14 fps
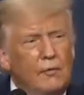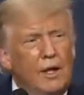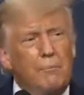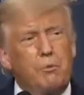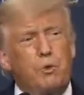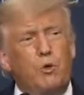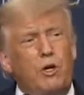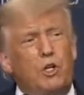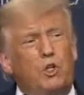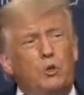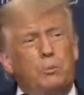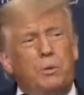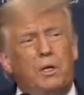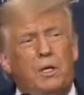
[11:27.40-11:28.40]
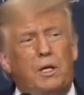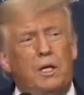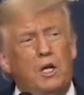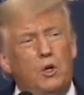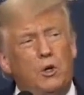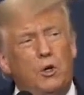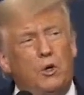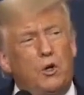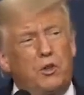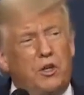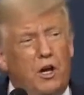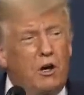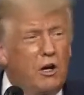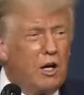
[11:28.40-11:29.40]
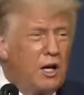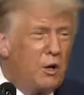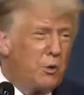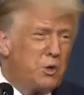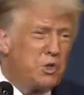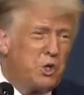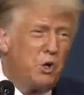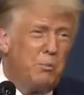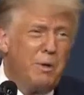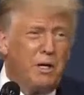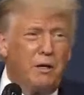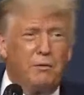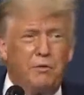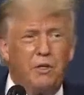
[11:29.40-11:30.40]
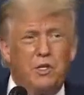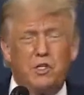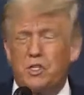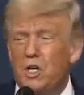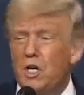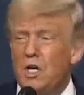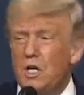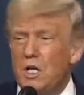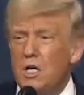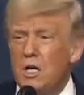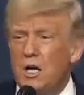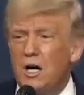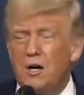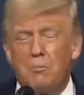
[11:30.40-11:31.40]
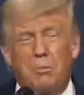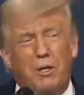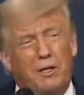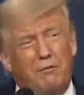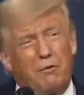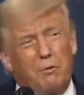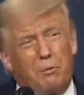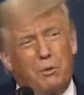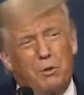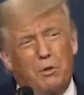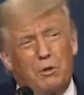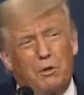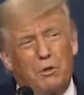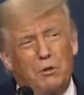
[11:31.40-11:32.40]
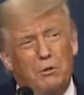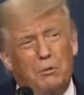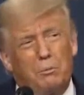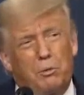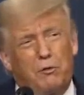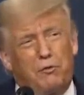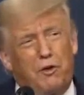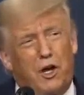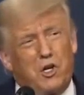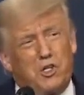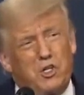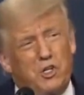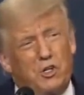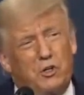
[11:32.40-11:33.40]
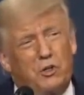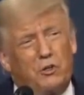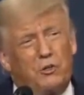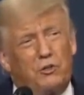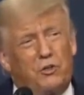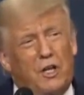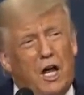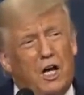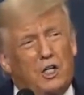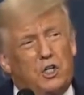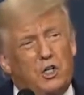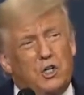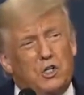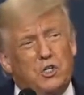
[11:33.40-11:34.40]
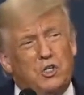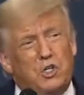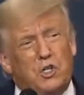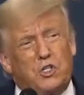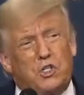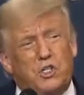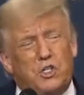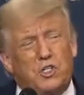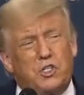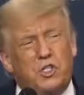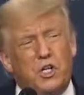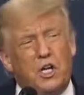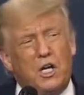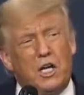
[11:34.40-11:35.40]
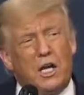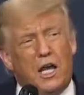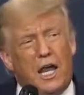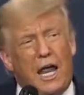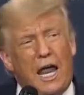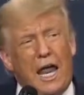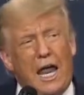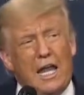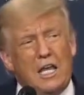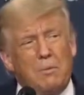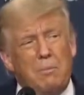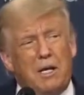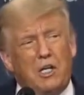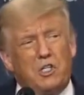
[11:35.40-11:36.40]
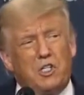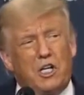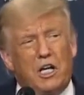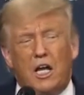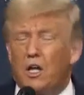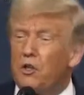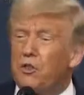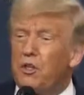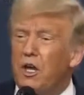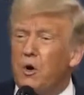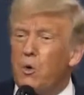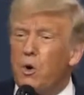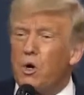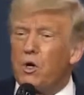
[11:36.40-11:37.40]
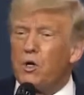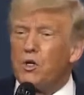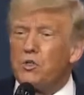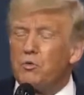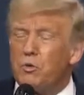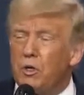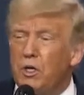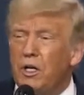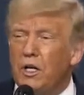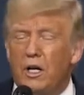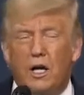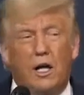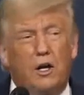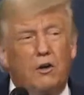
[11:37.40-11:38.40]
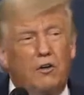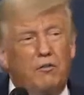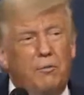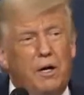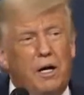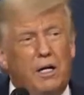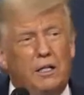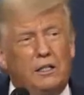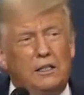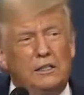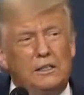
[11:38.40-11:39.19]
I'm thrilled to be here in North Carolina with so many of these unbelievable professionals, doctors, nurses, and amazing healthcare workers. Really an honor of mine.